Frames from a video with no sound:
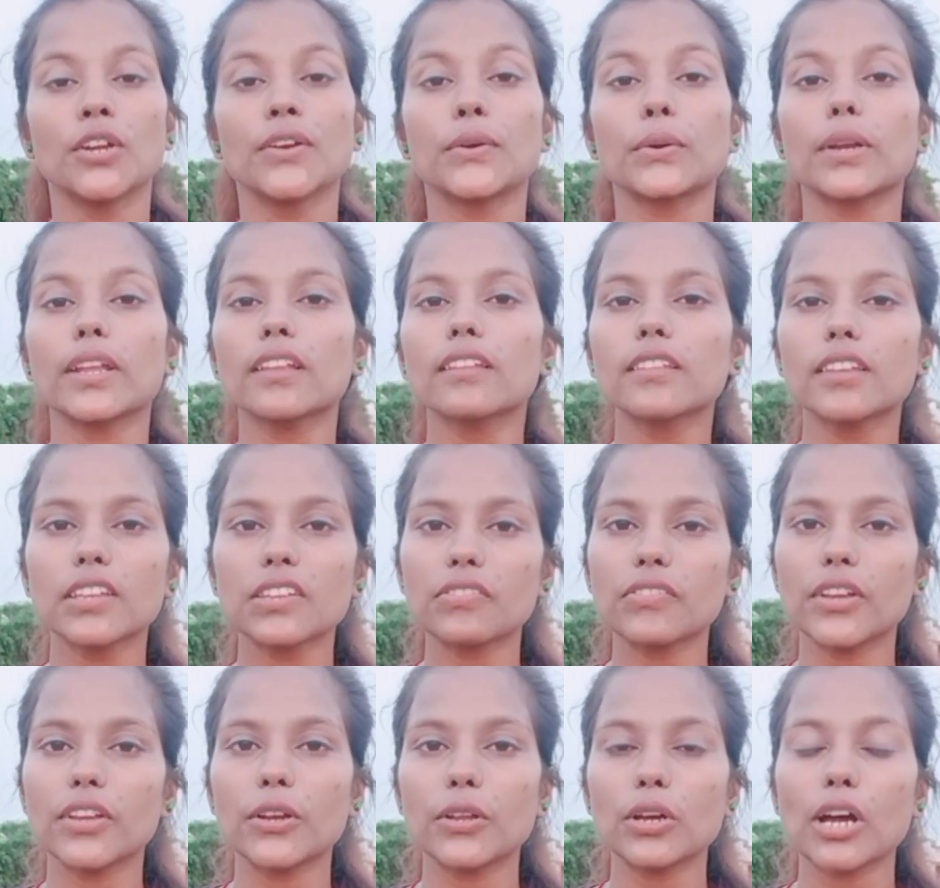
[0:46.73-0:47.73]
Today in this
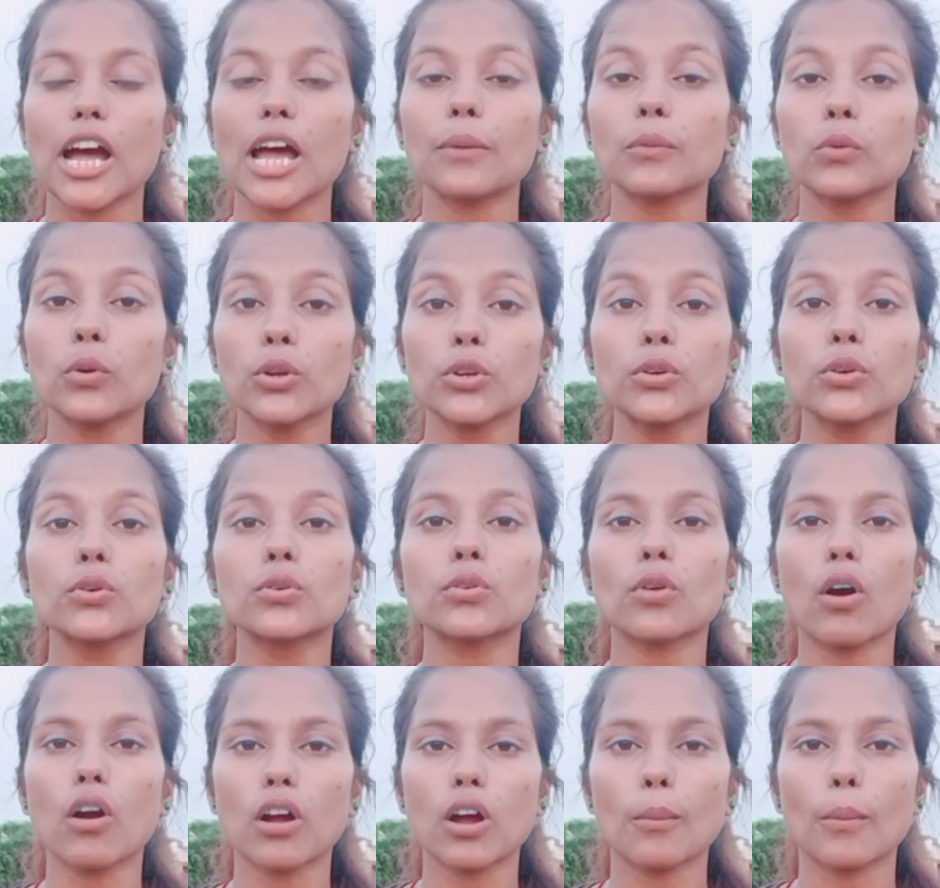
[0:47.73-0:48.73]
video, I am going to
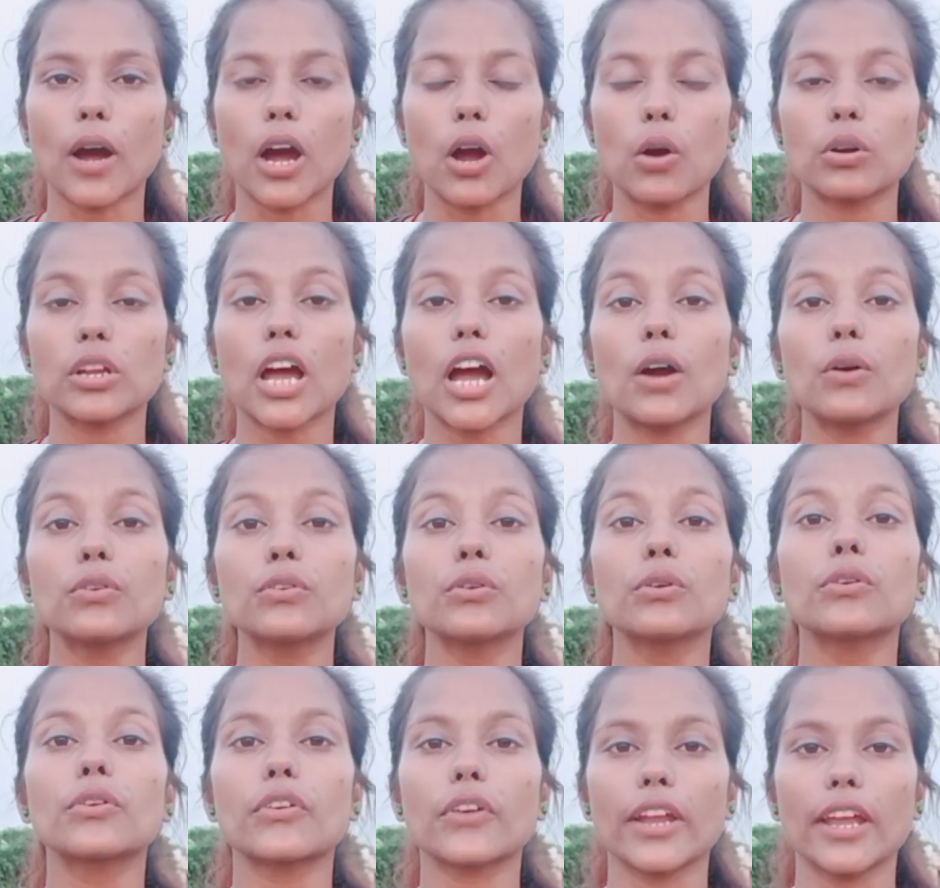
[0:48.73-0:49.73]
talk about how to
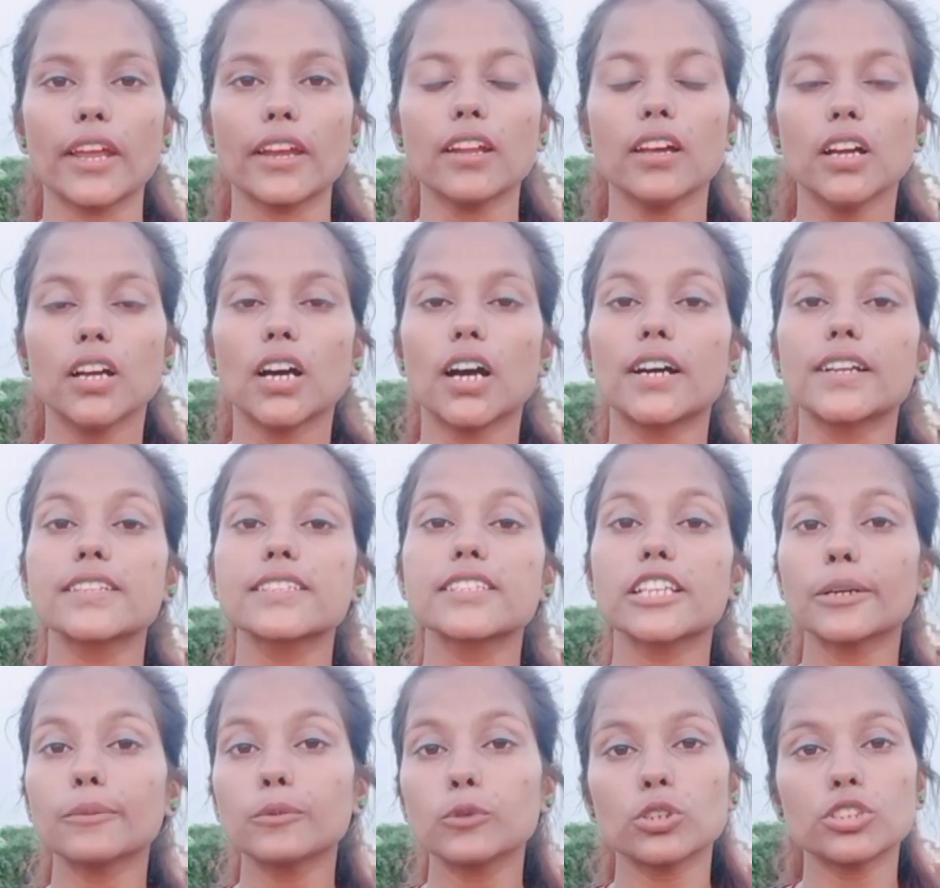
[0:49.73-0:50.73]
train our
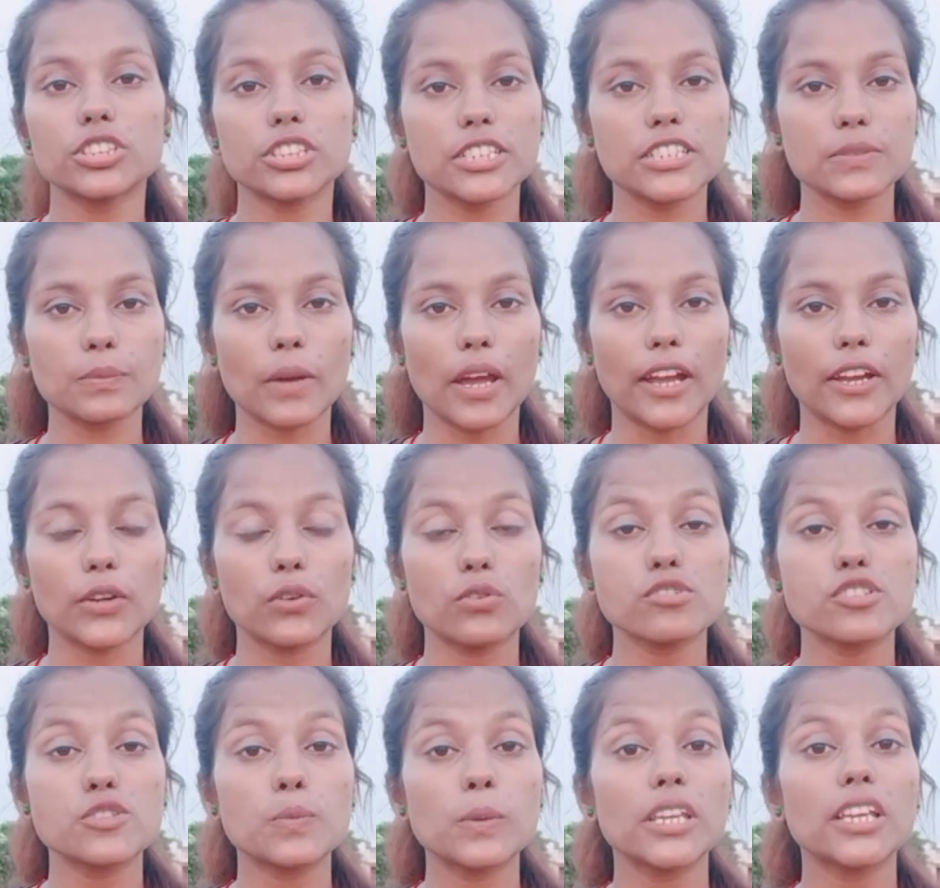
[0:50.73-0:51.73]
subconscious mind to
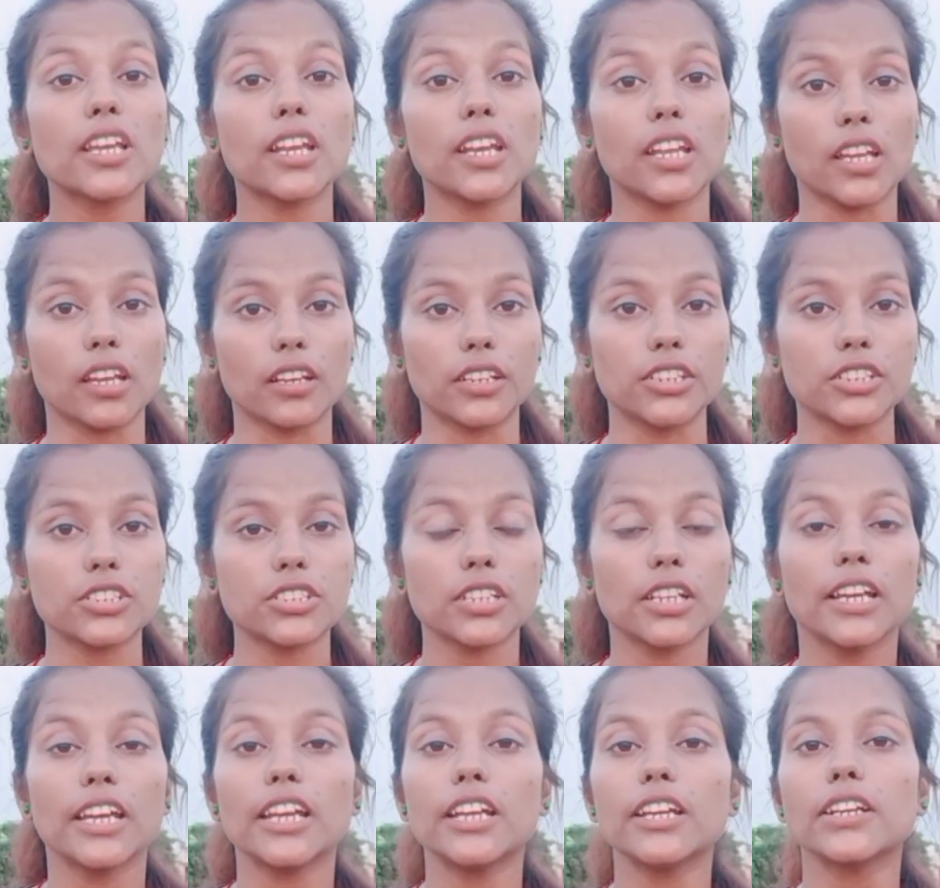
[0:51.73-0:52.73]
speak in English
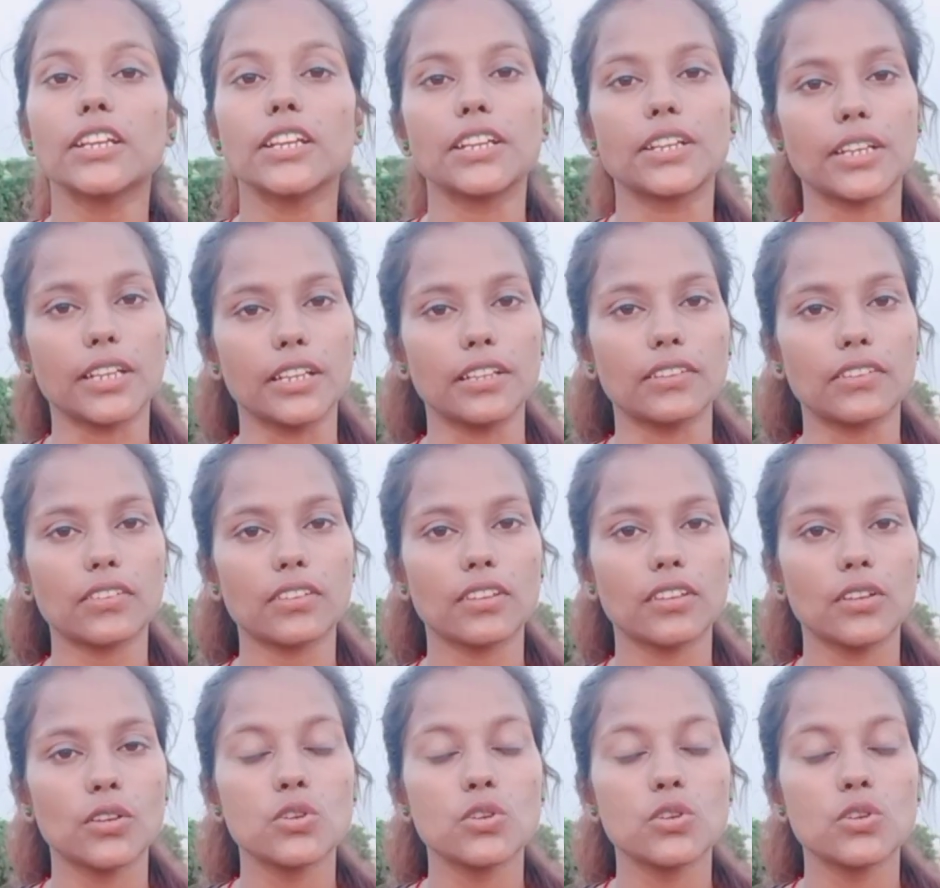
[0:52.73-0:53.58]
in details.